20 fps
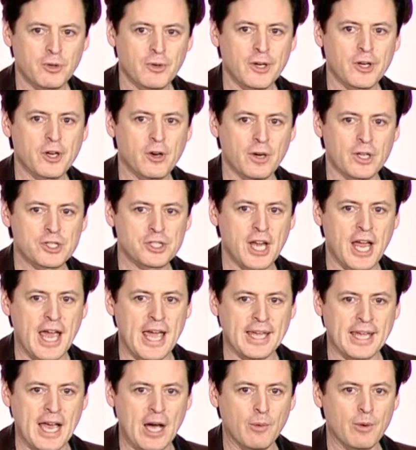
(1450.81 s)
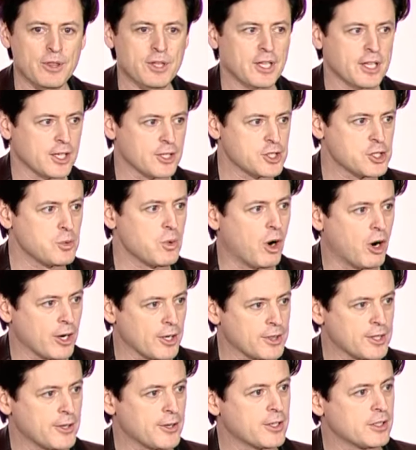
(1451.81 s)
are encouraged to hang out with kids who
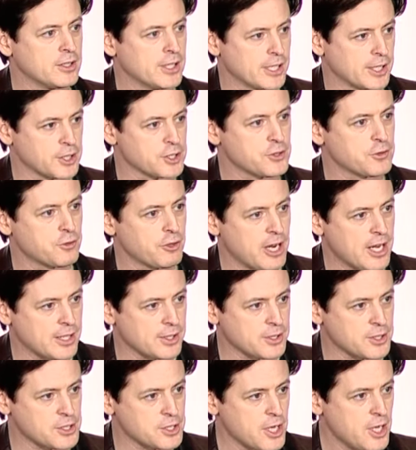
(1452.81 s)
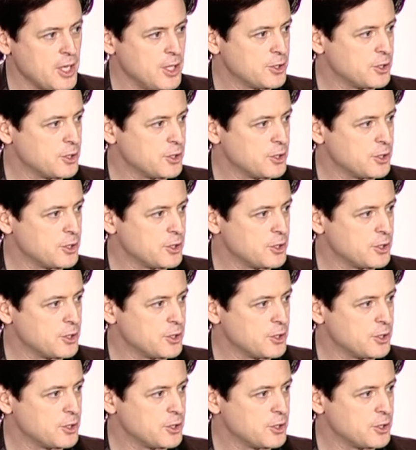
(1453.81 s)
aren't their cliquish friends